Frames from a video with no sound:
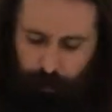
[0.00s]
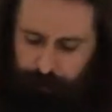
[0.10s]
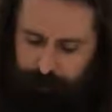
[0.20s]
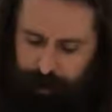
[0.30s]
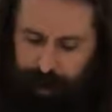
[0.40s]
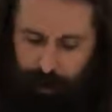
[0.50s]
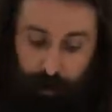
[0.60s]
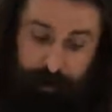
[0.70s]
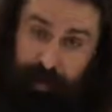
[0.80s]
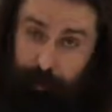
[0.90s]
We've
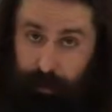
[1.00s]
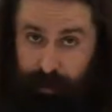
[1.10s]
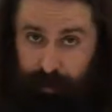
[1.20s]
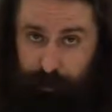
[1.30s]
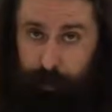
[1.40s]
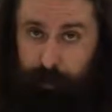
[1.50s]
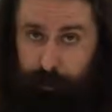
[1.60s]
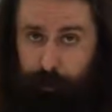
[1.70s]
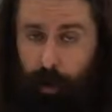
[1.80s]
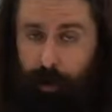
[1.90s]
got some run as
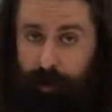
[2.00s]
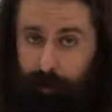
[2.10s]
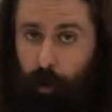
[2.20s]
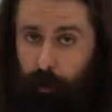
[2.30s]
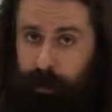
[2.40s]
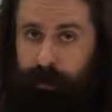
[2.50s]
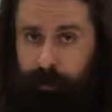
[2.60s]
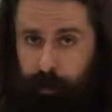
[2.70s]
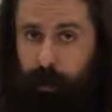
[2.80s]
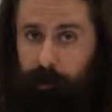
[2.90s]
small as 1/4
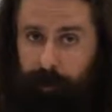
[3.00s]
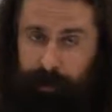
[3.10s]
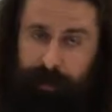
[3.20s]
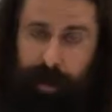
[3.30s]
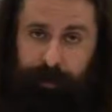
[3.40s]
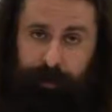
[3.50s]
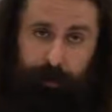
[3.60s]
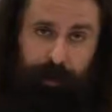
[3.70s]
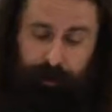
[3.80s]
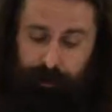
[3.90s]
inch, 250
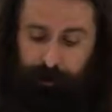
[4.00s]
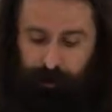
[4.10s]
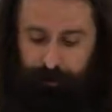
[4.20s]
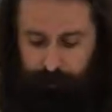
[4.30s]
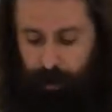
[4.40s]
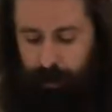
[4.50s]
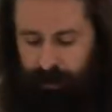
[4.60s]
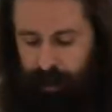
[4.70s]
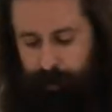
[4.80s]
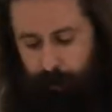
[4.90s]
thousandths, which is a very
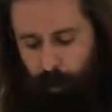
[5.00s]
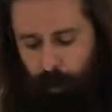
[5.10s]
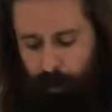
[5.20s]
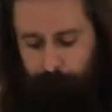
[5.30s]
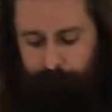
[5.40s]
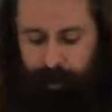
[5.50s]
tight bore.